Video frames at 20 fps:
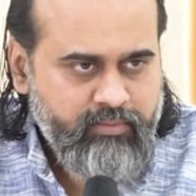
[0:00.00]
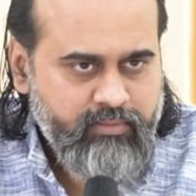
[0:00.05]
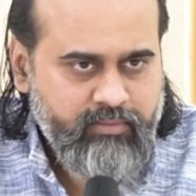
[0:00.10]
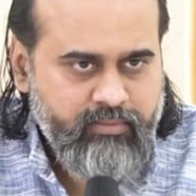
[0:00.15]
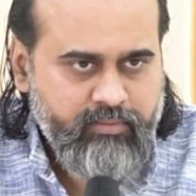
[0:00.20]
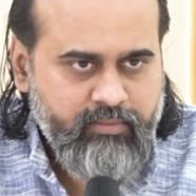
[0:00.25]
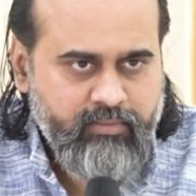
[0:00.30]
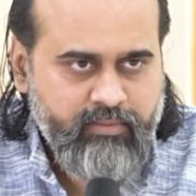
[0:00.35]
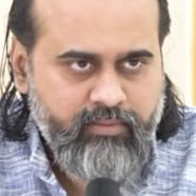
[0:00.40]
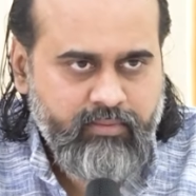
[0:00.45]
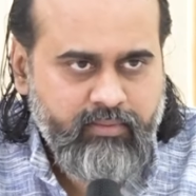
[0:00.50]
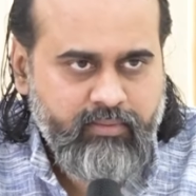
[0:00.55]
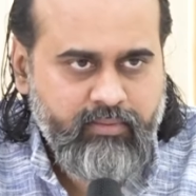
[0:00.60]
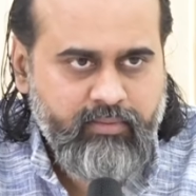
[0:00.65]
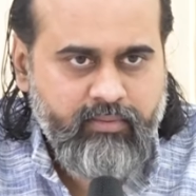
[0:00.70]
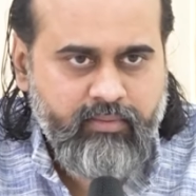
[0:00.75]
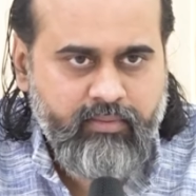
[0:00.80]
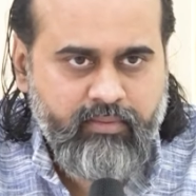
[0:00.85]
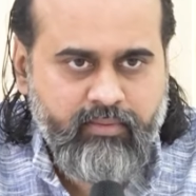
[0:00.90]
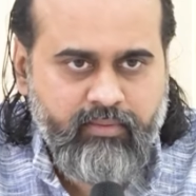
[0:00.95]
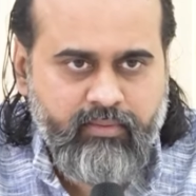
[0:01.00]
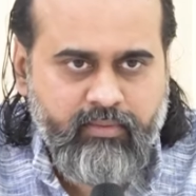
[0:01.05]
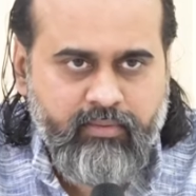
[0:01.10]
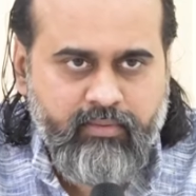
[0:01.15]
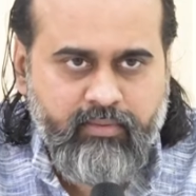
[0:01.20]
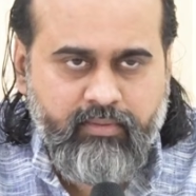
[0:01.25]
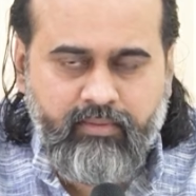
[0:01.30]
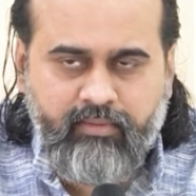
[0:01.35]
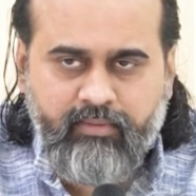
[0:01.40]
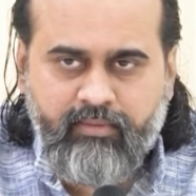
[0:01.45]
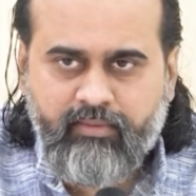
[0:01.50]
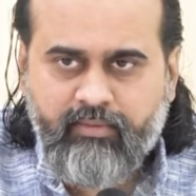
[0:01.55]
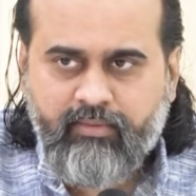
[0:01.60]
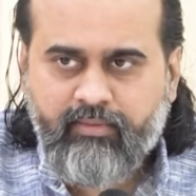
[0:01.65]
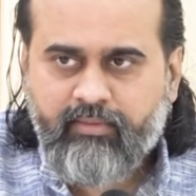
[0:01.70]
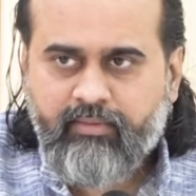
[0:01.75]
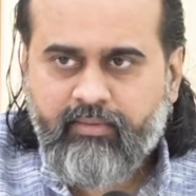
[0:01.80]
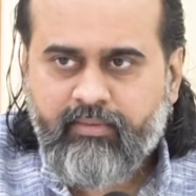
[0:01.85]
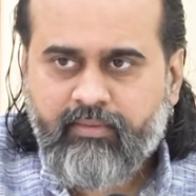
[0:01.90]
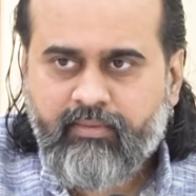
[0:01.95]

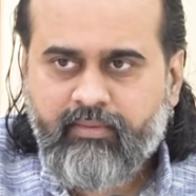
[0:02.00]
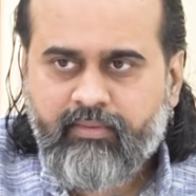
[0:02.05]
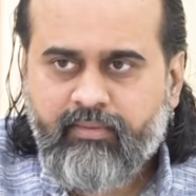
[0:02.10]
Nothing is said.